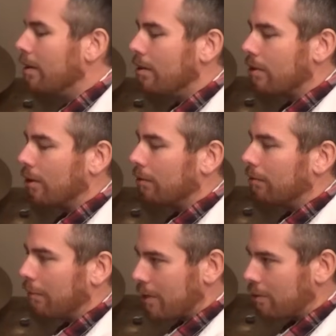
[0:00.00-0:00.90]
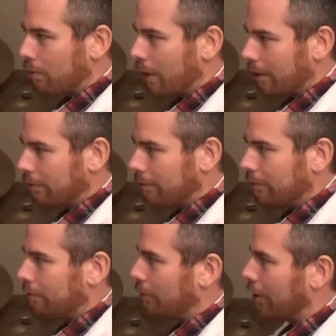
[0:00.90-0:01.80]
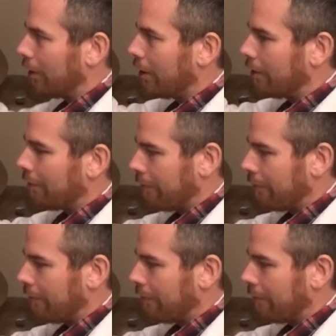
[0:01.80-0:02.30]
So, measure 1, we're going to go.